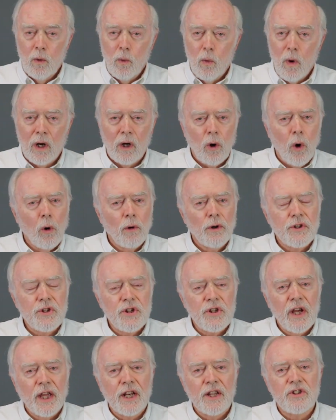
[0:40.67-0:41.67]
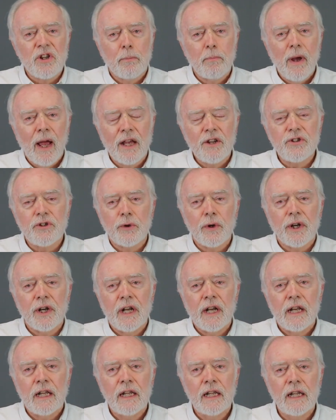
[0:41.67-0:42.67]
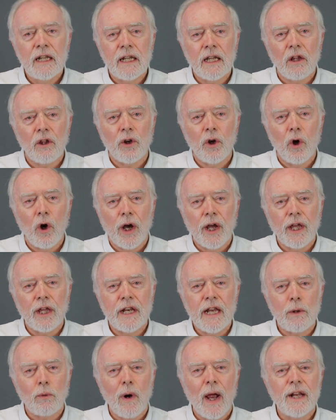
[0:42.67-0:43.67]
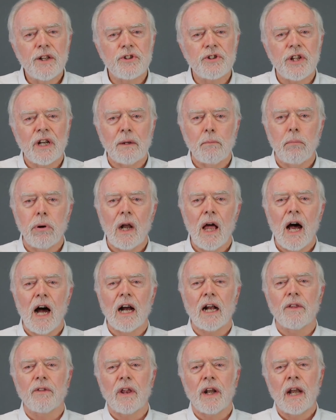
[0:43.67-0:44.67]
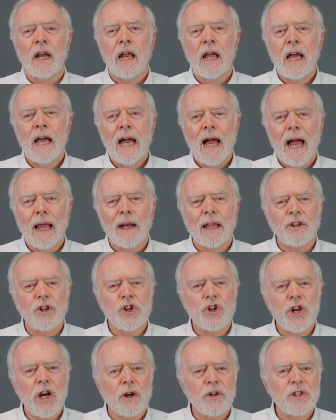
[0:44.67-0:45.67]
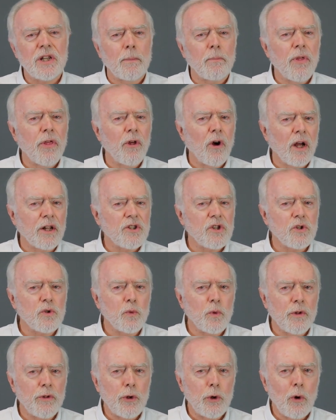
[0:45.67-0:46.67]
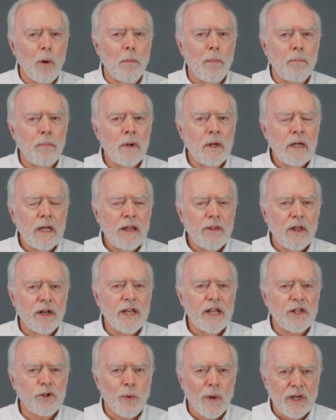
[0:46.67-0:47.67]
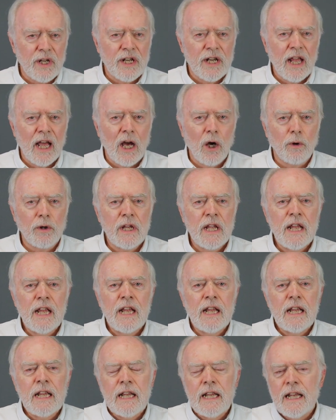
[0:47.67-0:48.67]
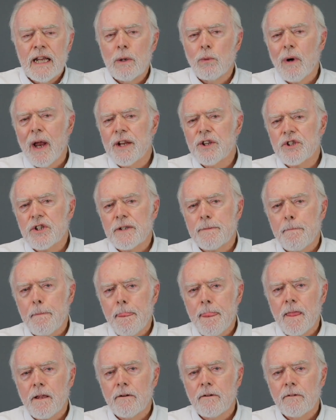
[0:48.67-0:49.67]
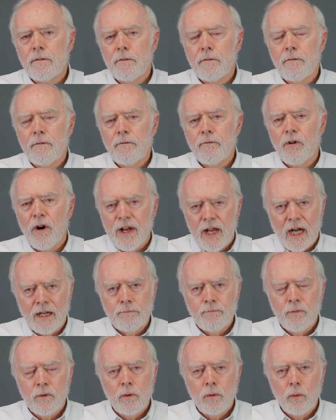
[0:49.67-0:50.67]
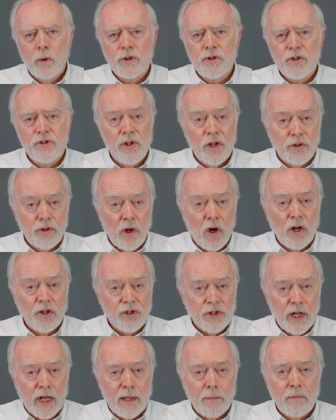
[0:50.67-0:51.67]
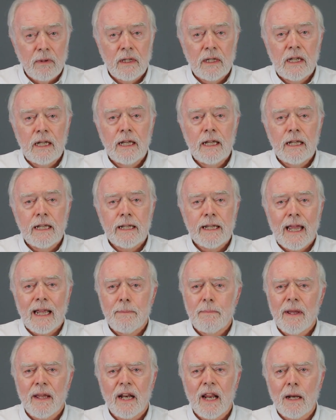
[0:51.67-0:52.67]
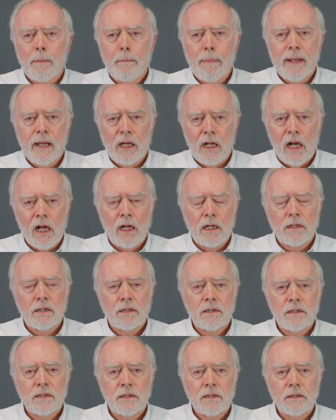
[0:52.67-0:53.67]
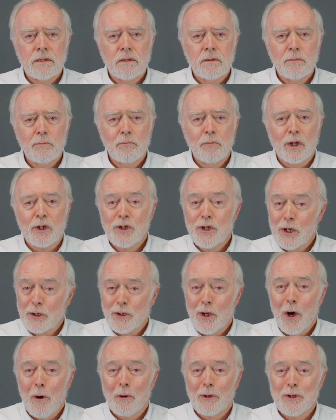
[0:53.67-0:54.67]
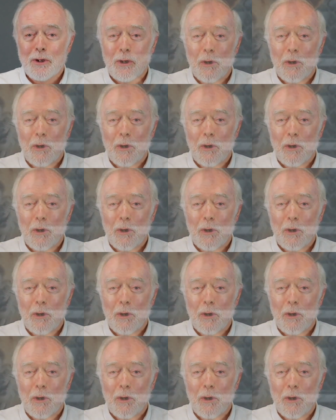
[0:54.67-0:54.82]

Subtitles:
Well, our oldest son is a pastor in Illinois, and he writes in a blog that I'd like to share some thoughts with you that he has written down. He writes, "Freya, which is their dog's name, can be a little pill, but she's always